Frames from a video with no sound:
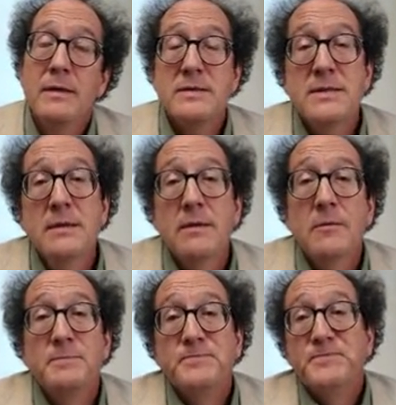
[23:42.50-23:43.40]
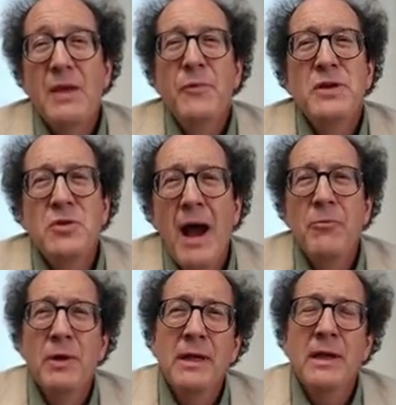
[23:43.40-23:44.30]
Still, if we try
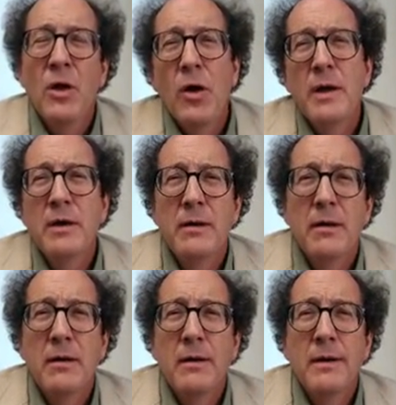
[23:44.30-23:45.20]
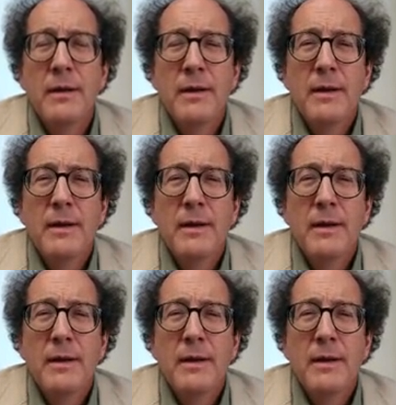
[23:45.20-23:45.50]
really long and hard